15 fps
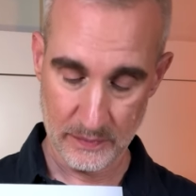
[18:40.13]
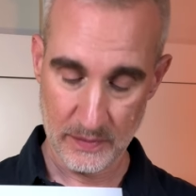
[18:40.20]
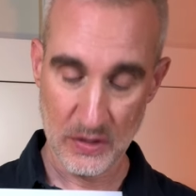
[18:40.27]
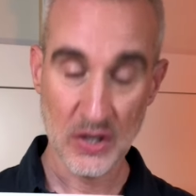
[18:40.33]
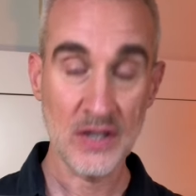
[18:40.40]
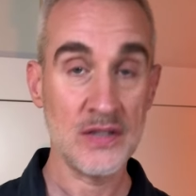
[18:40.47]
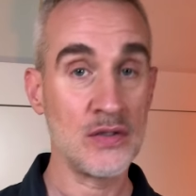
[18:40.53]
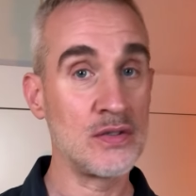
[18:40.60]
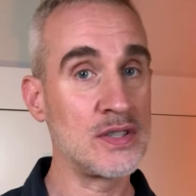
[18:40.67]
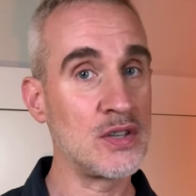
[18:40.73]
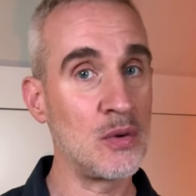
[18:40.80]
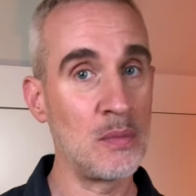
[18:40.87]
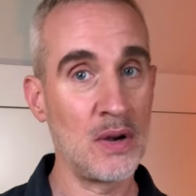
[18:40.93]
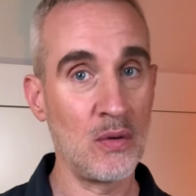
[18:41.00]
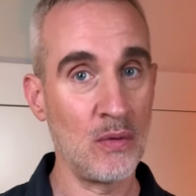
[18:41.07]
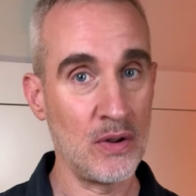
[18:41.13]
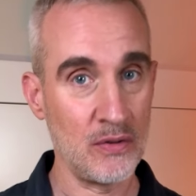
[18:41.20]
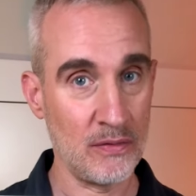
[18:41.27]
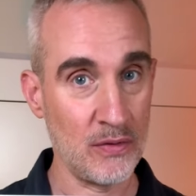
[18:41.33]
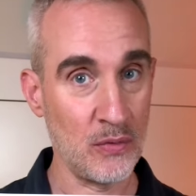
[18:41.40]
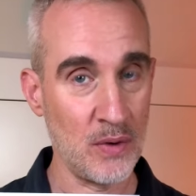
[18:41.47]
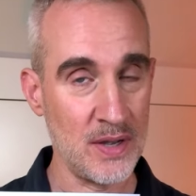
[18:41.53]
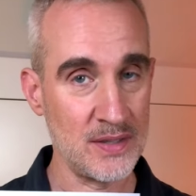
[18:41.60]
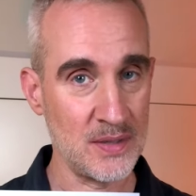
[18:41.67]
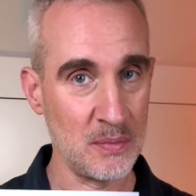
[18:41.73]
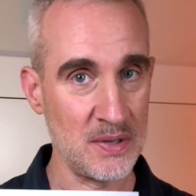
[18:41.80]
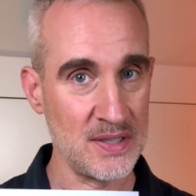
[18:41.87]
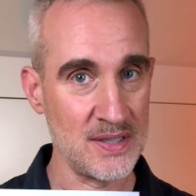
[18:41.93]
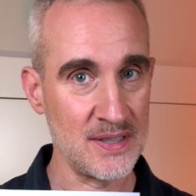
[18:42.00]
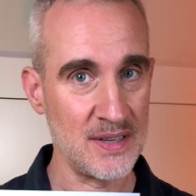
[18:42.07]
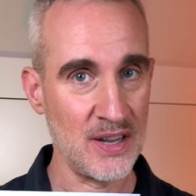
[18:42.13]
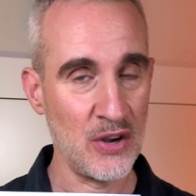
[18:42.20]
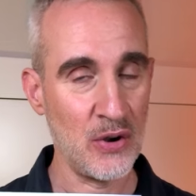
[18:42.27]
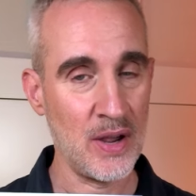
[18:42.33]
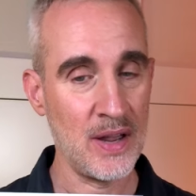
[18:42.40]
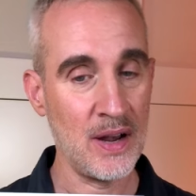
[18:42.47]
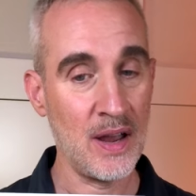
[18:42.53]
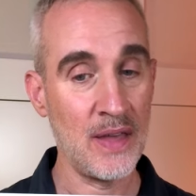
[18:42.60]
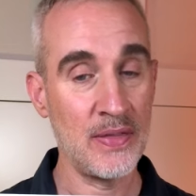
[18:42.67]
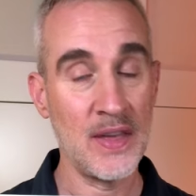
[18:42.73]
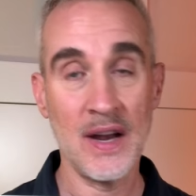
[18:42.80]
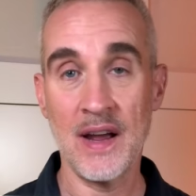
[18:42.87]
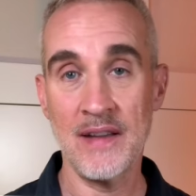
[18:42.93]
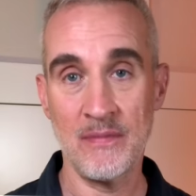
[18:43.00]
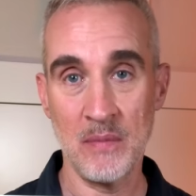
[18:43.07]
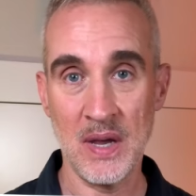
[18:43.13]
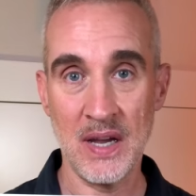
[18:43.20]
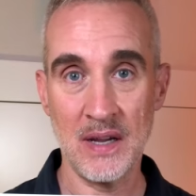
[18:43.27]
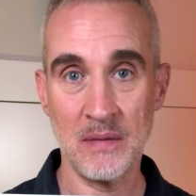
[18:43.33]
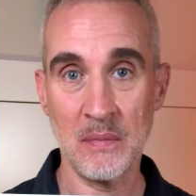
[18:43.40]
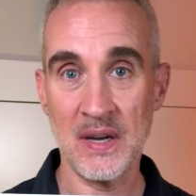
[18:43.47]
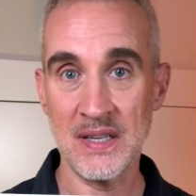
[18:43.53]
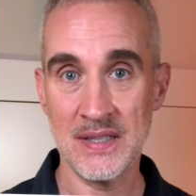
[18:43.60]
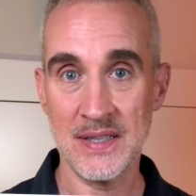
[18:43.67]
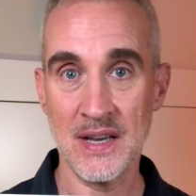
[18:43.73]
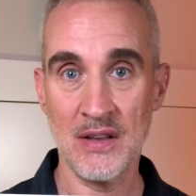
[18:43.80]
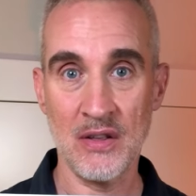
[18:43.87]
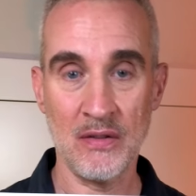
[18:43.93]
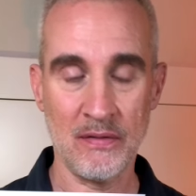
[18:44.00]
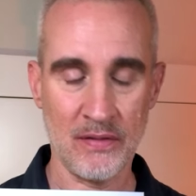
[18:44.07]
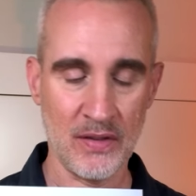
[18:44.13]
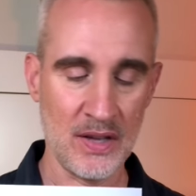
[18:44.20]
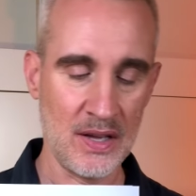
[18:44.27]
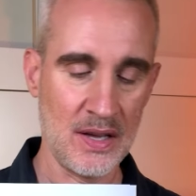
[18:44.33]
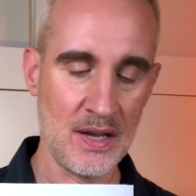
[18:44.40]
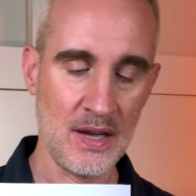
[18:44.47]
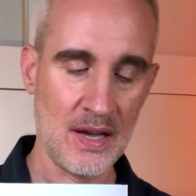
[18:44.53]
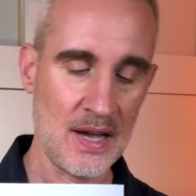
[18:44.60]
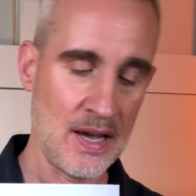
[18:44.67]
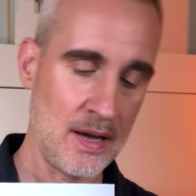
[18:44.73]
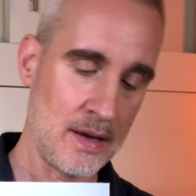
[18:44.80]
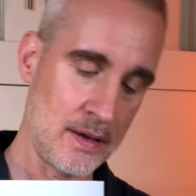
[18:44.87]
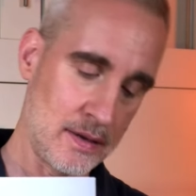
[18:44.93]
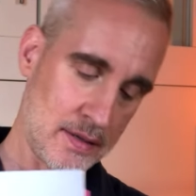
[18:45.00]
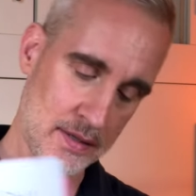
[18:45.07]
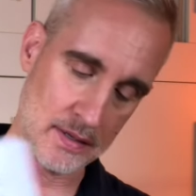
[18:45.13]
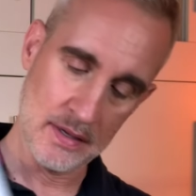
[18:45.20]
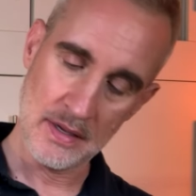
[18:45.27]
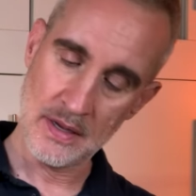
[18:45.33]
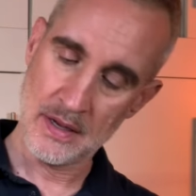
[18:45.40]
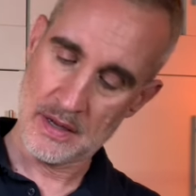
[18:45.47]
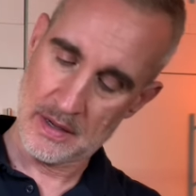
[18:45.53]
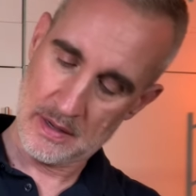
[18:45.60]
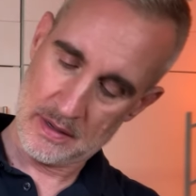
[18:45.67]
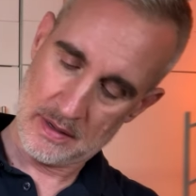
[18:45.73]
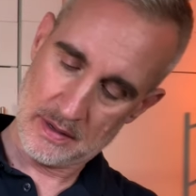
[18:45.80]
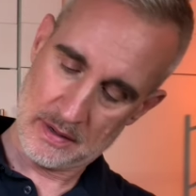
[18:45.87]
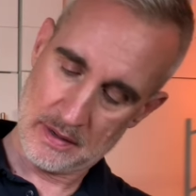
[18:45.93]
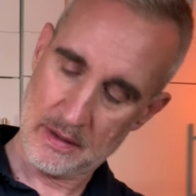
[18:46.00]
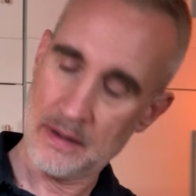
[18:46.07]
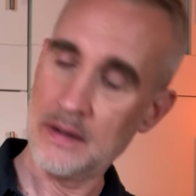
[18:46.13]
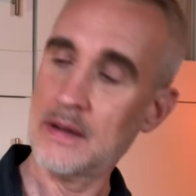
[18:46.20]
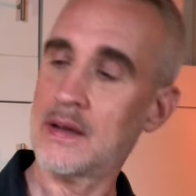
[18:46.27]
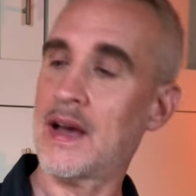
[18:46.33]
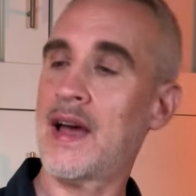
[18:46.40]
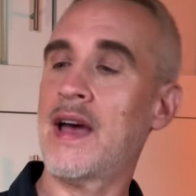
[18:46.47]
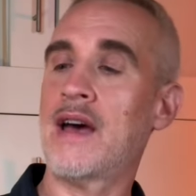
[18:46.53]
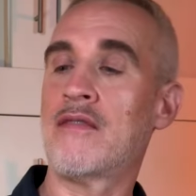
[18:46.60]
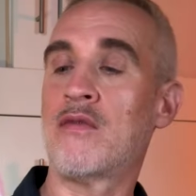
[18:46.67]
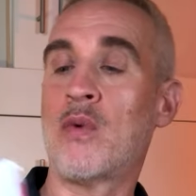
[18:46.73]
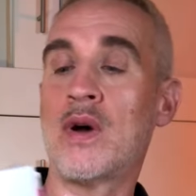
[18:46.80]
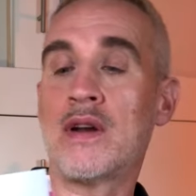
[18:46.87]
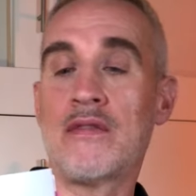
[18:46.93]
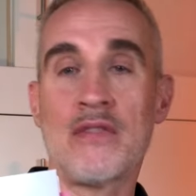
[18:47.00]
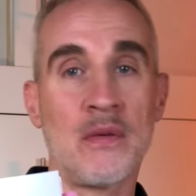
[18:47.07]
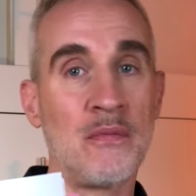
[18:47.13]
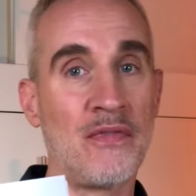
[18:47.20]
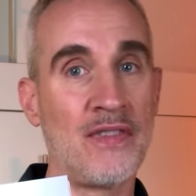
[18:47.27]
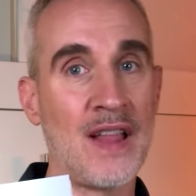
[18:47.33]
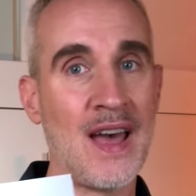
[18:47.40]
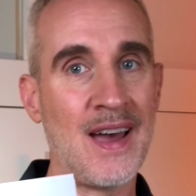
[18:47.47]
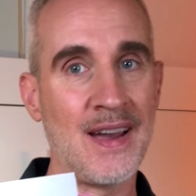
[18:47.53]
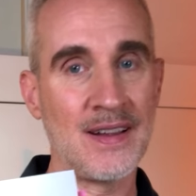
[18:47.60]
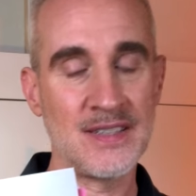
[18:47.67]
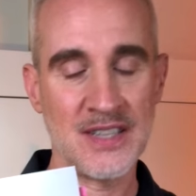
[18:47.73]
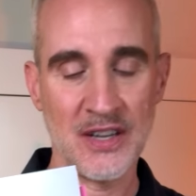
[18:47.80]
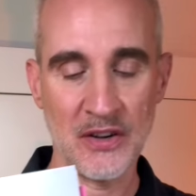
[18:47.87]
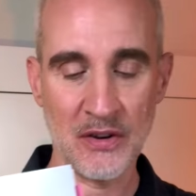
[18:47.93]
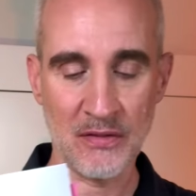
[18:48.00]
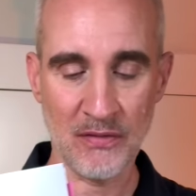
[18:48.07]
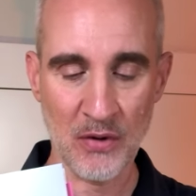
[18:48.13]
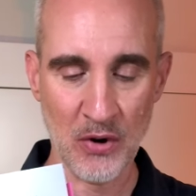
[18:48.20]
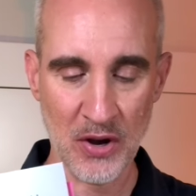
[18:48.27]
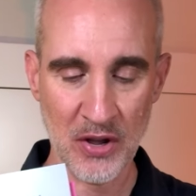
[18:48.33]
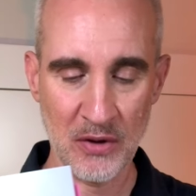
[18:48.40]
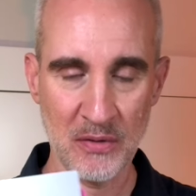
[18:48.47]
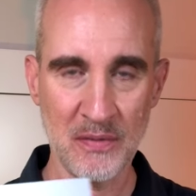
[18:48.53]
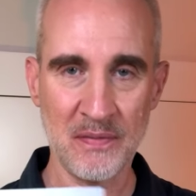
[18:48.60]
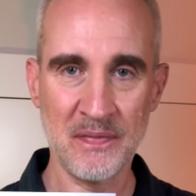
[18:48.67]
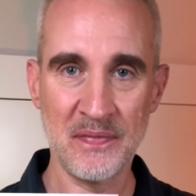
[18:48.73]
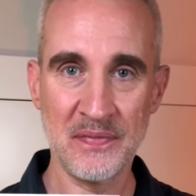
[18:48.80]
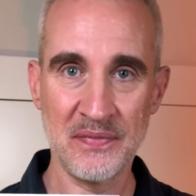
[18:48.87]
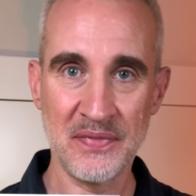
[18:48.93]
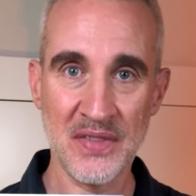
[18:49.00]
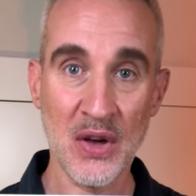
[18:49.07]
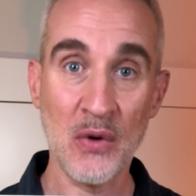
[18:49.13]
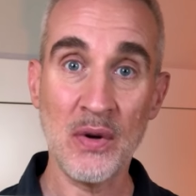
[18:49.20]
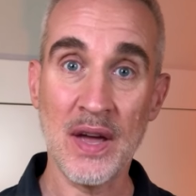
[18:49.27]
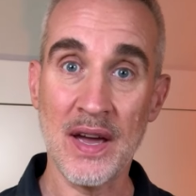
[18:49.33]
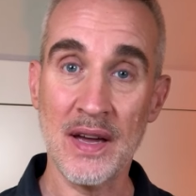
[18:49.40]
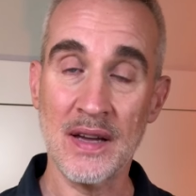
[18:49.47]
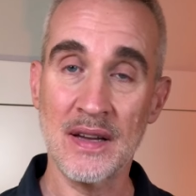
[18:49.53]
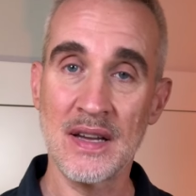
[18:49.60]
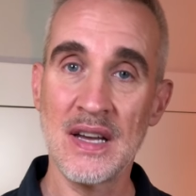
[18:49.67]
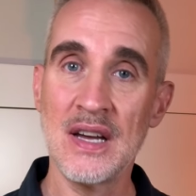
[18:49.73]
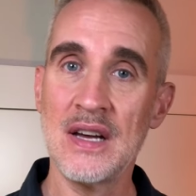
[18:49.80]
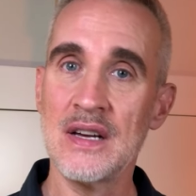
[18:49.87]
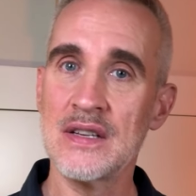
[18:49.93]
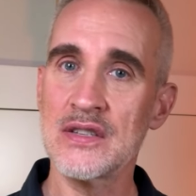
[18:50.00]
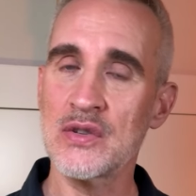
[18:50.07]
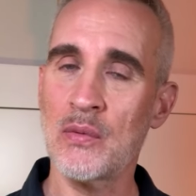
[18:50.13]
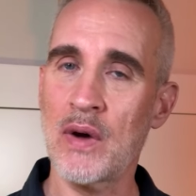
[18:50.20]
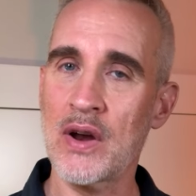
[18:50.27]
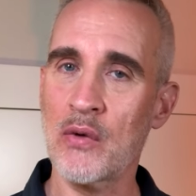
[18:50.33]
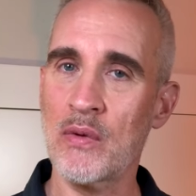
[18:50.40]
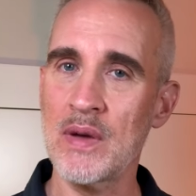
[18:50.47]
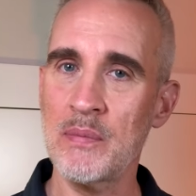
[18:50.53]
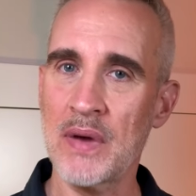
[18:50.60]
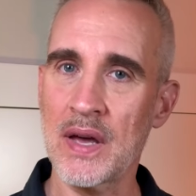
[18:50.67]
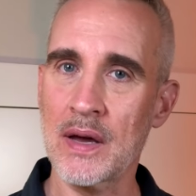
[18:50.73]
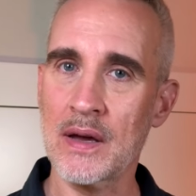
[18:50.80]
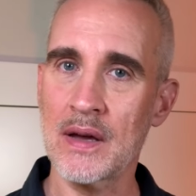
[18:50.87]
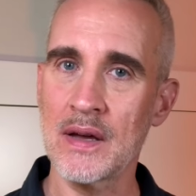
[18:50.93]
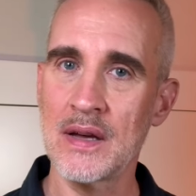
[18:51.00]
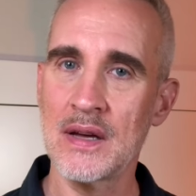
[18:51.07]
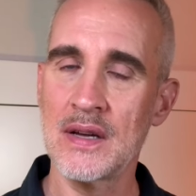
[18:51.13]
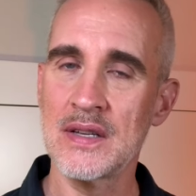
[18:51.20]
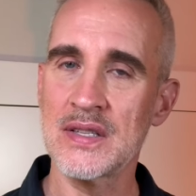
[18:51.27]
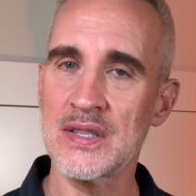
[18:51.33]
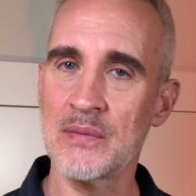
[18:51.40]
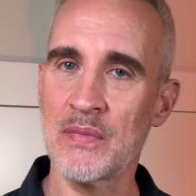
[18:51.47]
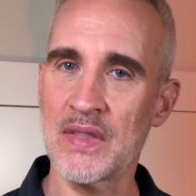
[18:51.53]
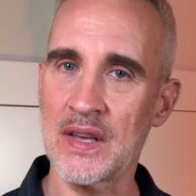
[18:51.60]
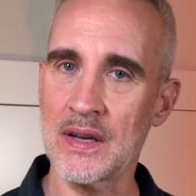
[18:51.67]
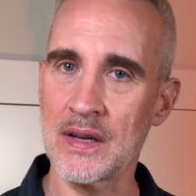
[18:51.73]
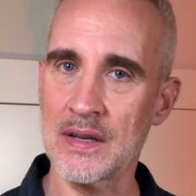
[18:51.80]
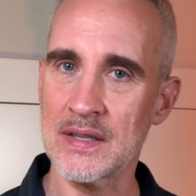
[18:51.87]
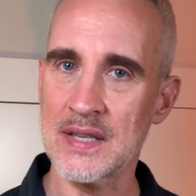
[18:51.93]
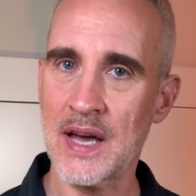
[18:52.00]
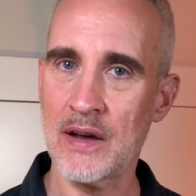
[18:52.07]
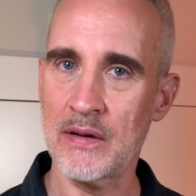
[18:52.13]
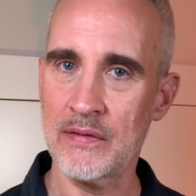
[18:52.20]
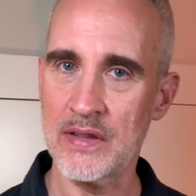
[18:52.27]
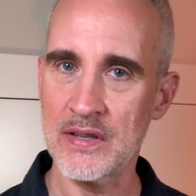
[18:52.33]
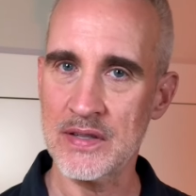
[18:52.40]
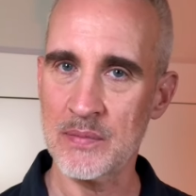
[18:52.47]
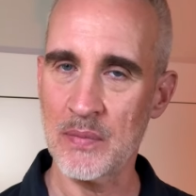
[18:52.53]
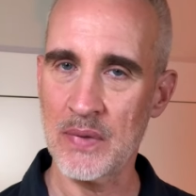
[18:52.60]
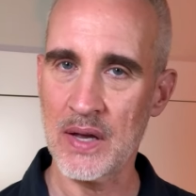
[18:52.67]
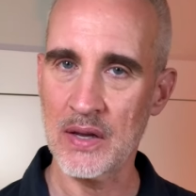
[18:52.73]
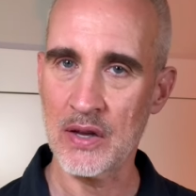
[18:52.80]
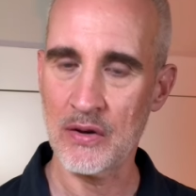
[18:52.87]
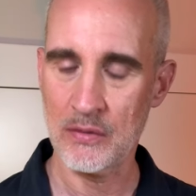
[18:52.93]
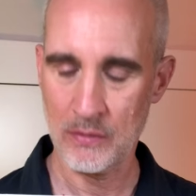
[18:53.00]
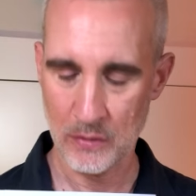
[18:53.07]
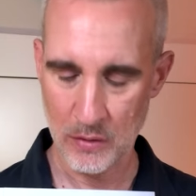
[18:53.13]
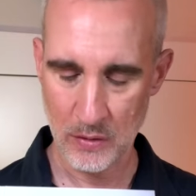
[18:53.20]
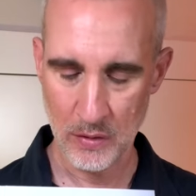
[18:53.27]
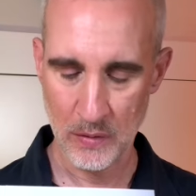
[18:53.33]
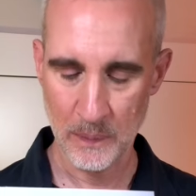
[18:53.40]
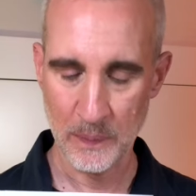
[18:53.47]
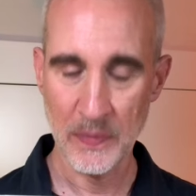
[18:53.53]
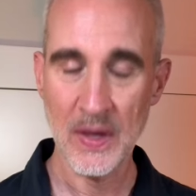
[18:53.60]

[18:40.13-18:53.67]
Because there's so many wonderful recipes in here and that I've made myself. And I have one of them flagged here for you. Okay, so why don't we pick some things out of this menu, or